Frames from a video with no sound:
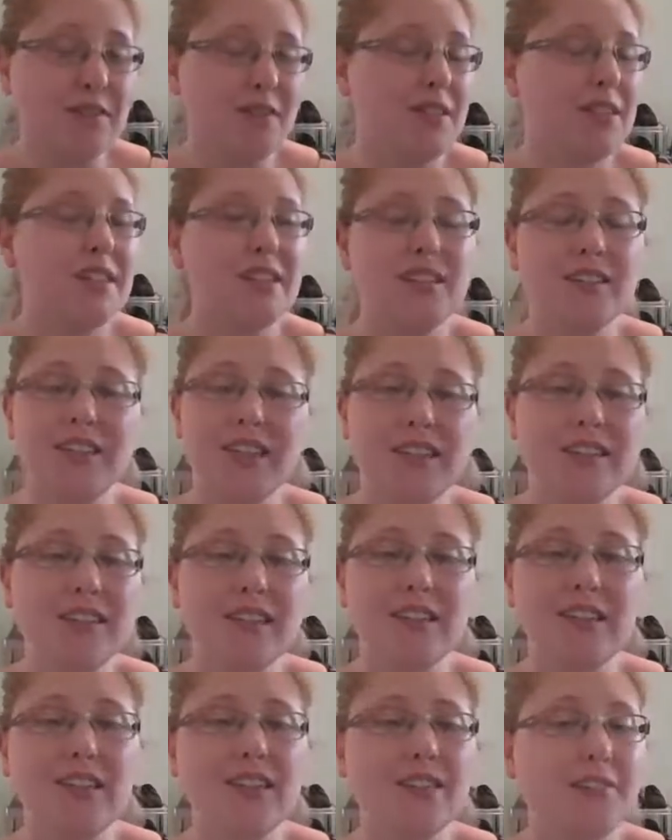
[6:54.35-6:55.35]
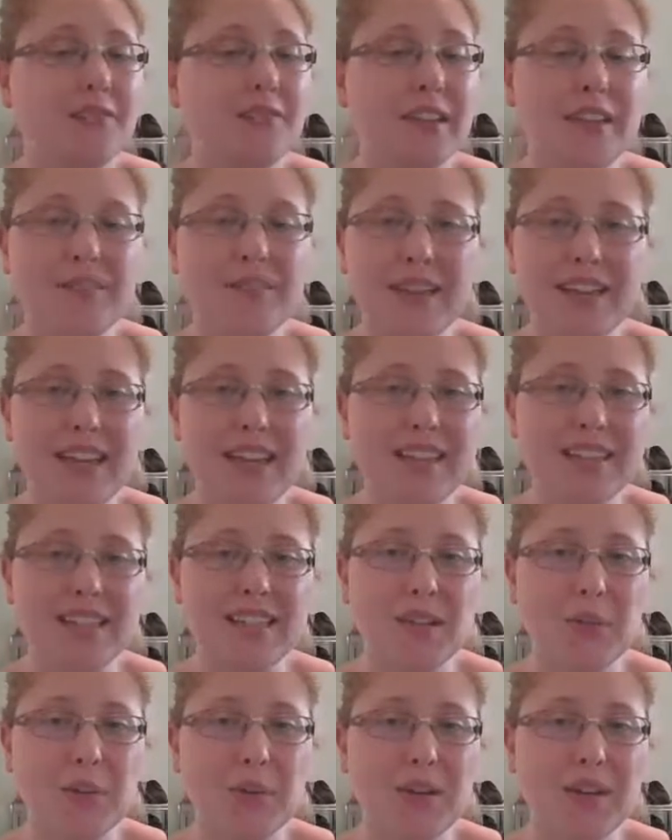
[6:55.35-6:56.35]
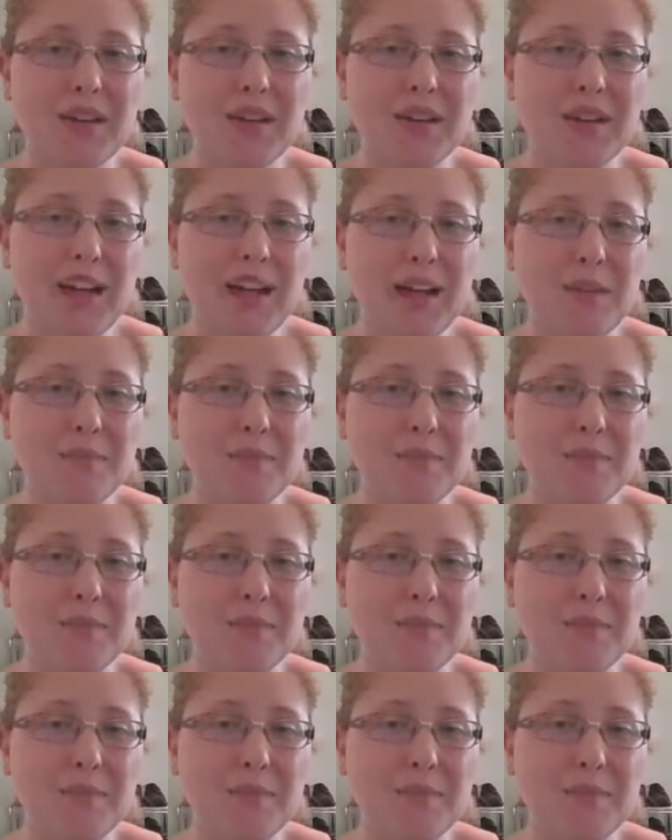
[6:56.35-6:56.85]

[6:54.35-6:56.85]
which does a lot of really fantastic work.